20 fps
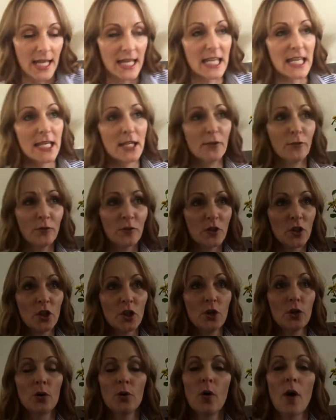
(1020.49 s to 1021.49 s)
If
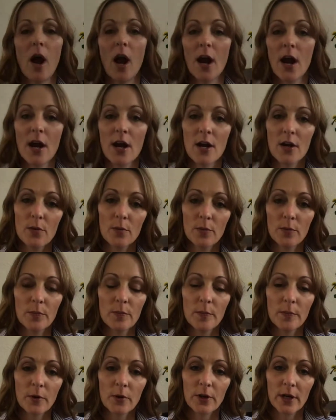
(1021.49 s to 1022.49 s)
you are
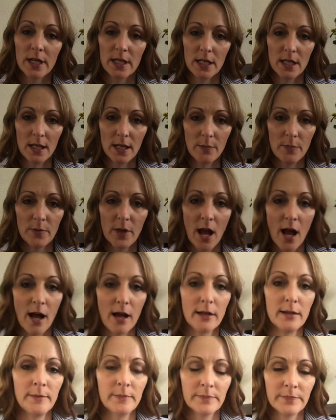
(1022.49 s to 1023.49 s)
creating a
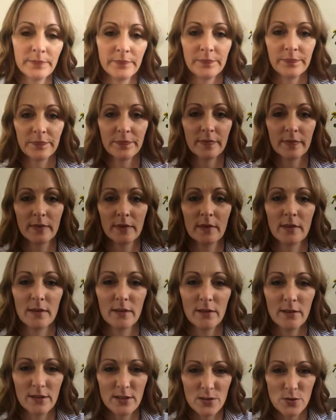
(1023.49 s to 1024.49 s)
blog,
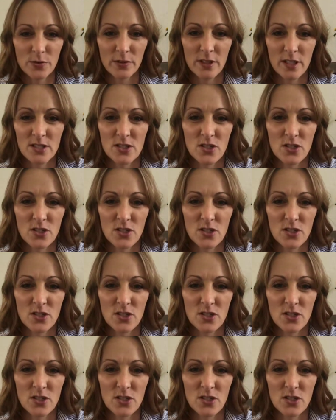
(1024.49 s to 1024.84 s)
it's really